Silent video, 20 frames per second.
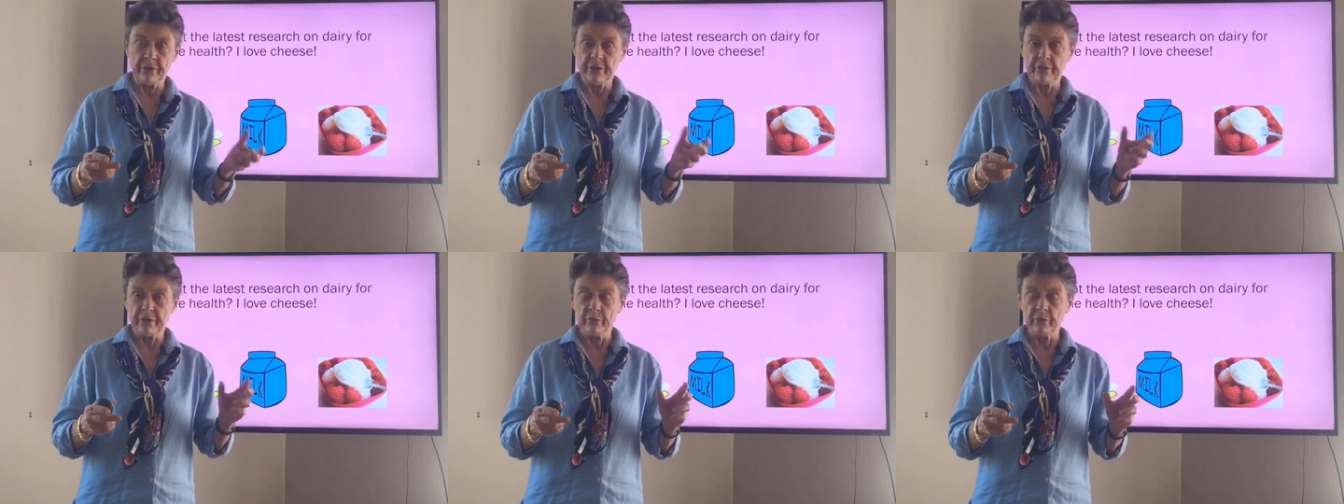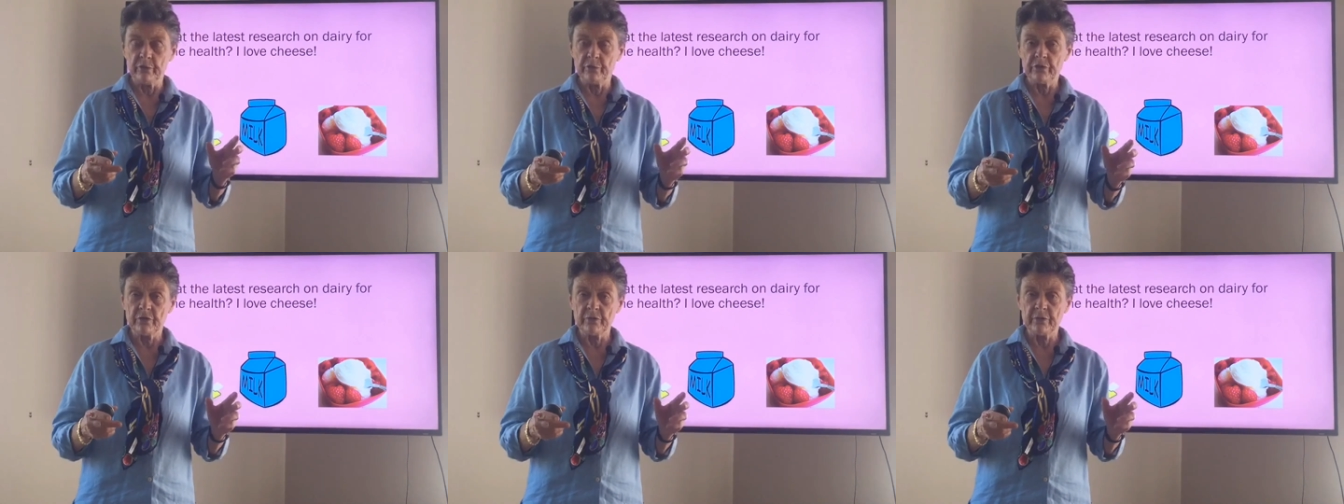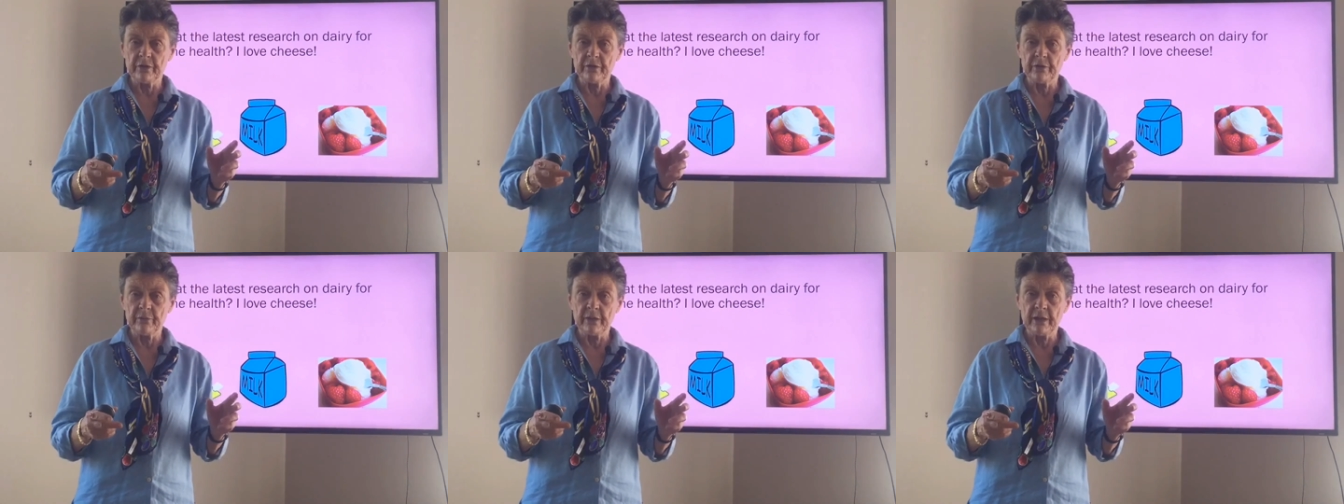Better Bones,
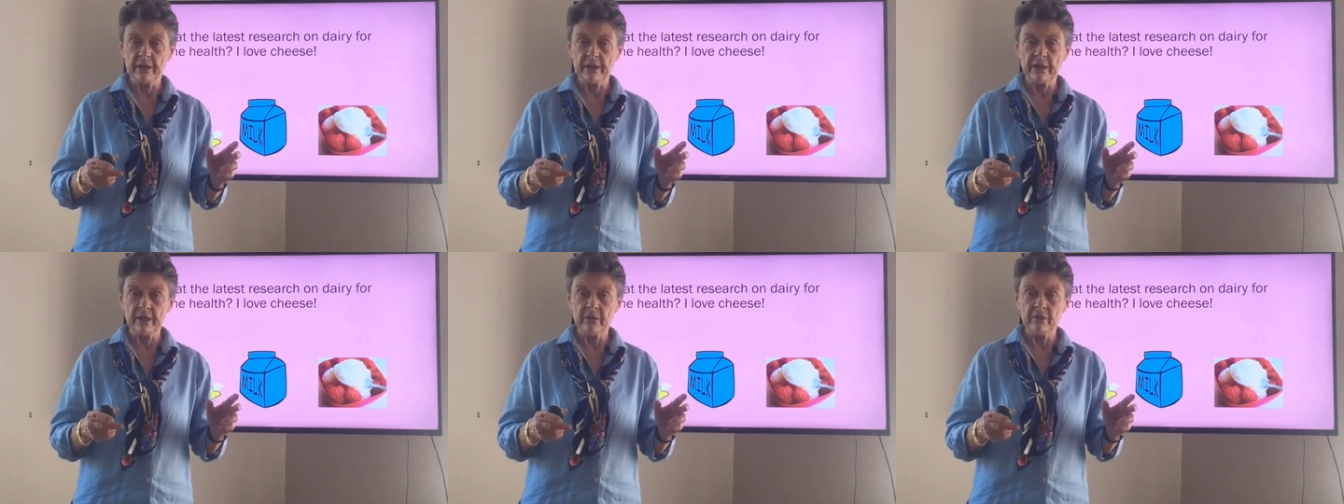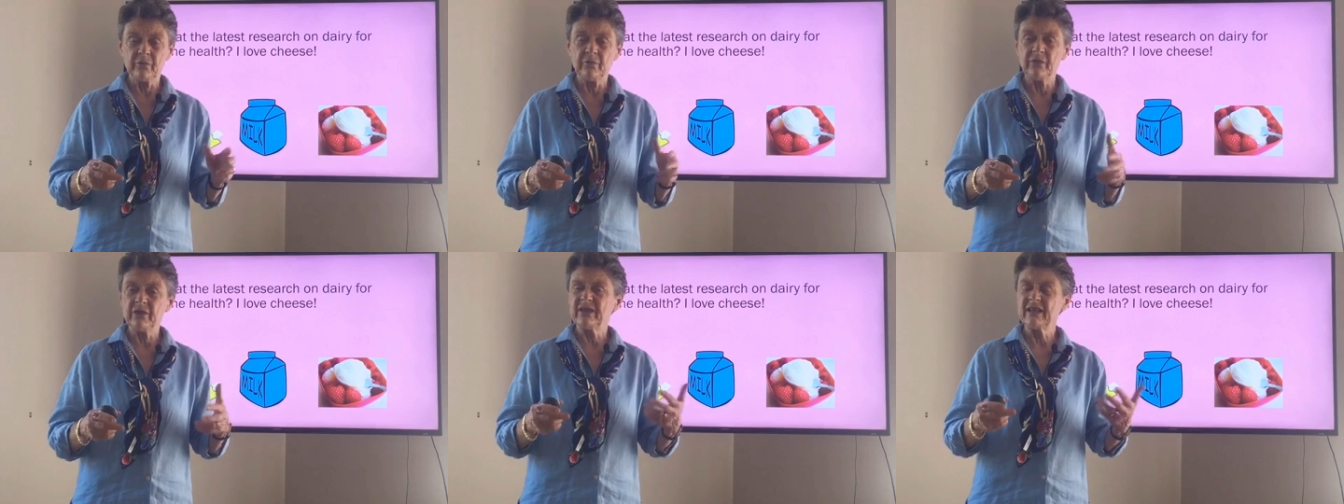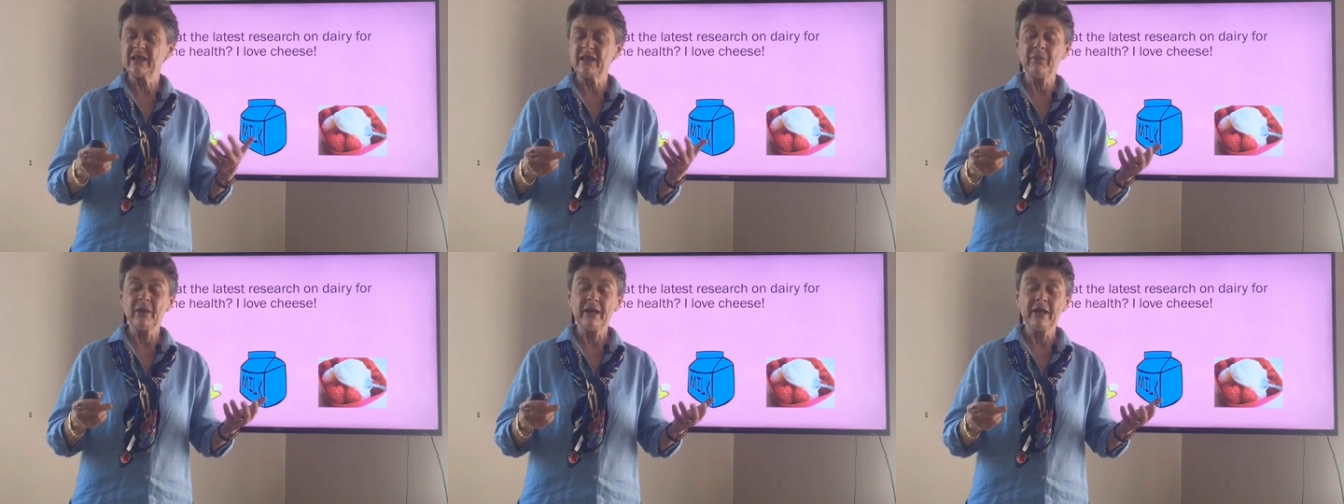Better Body, we
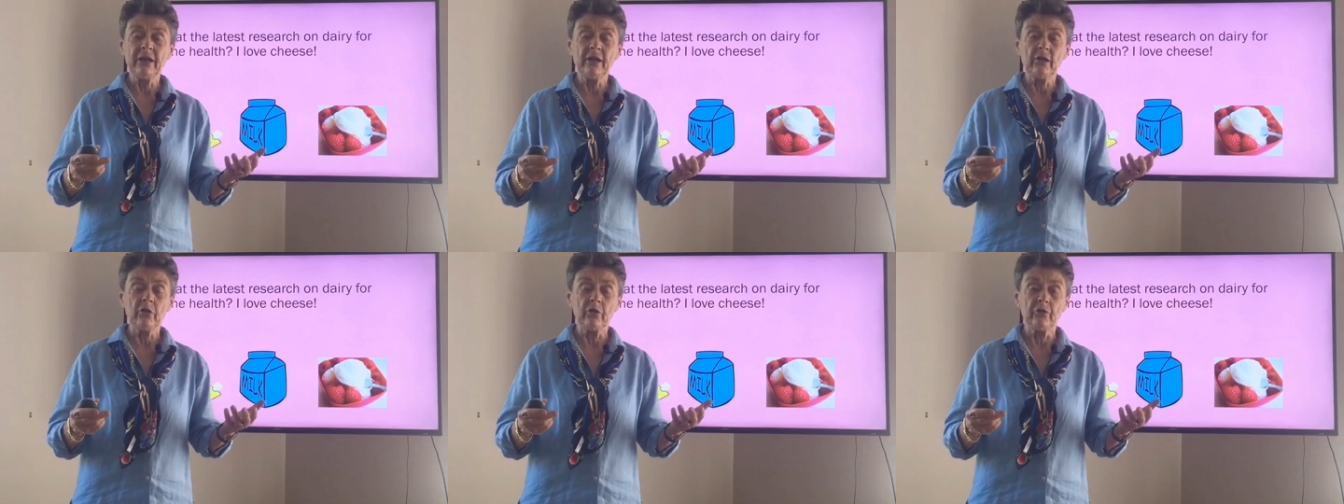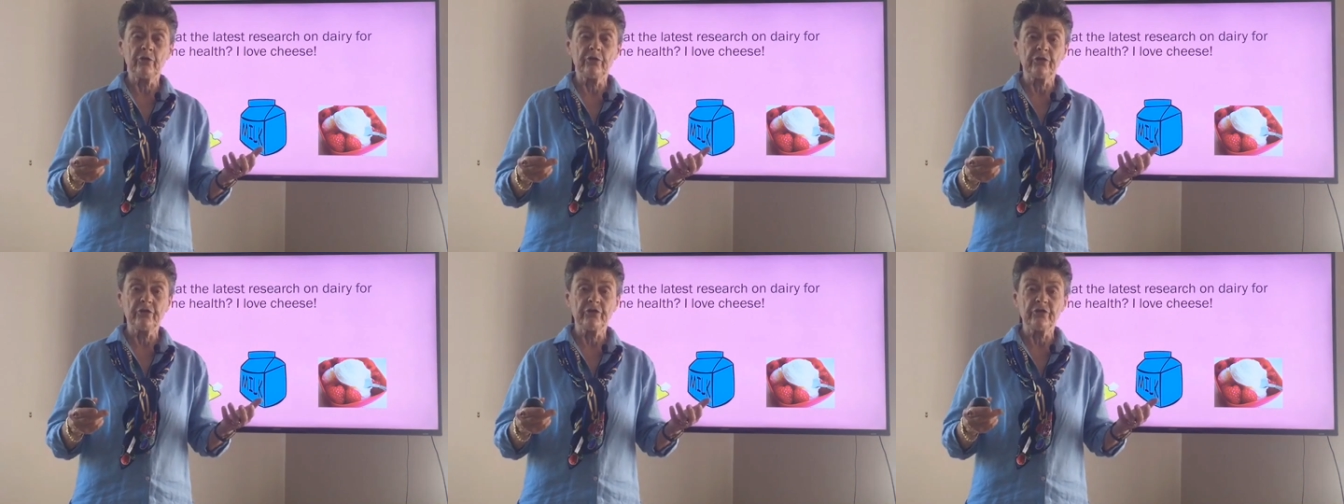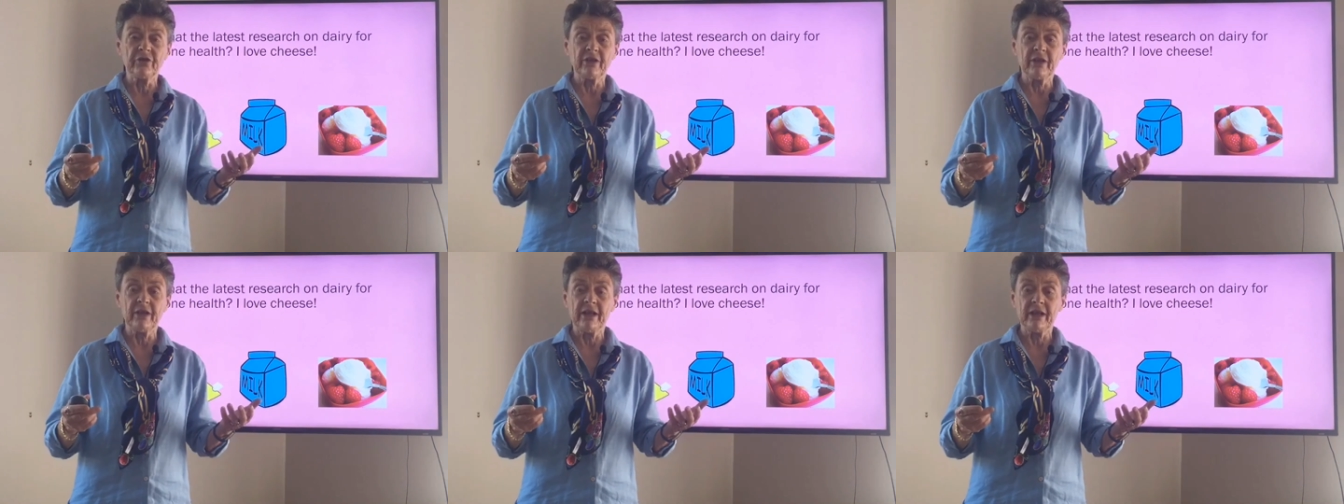see many cultures
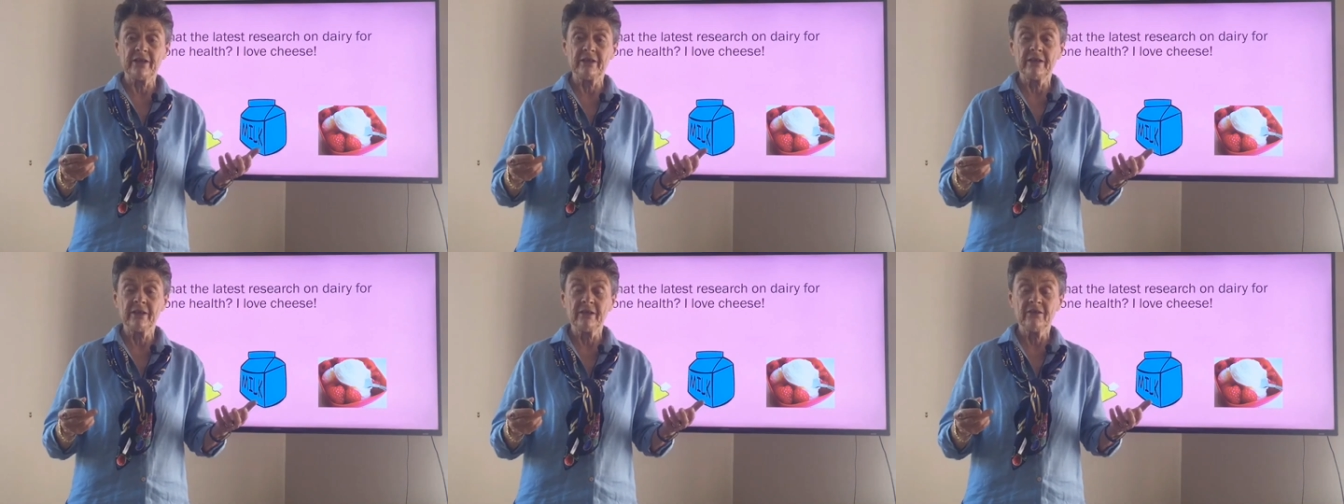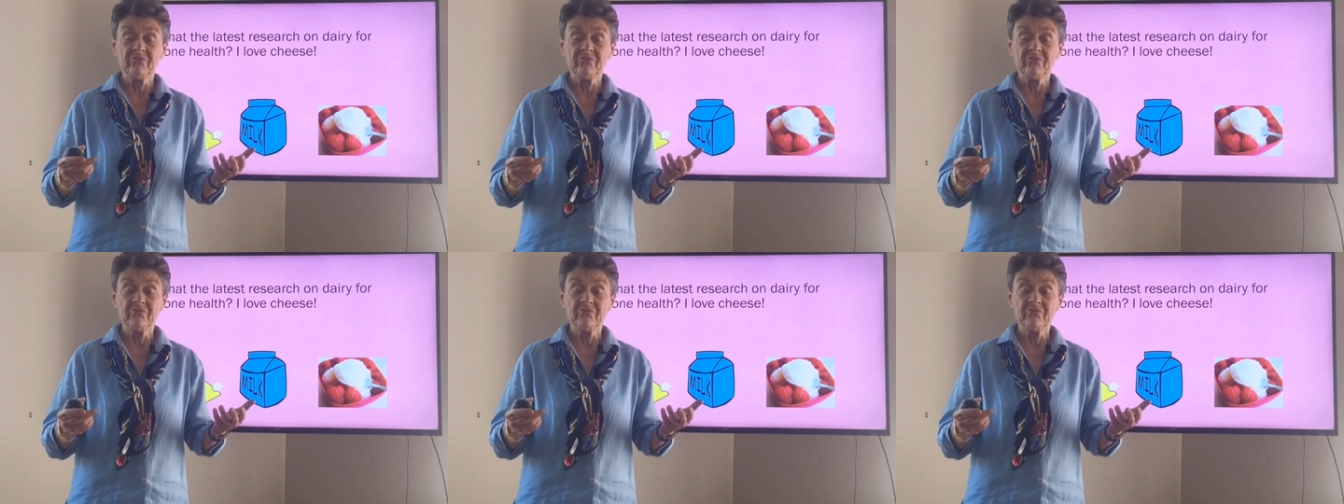that had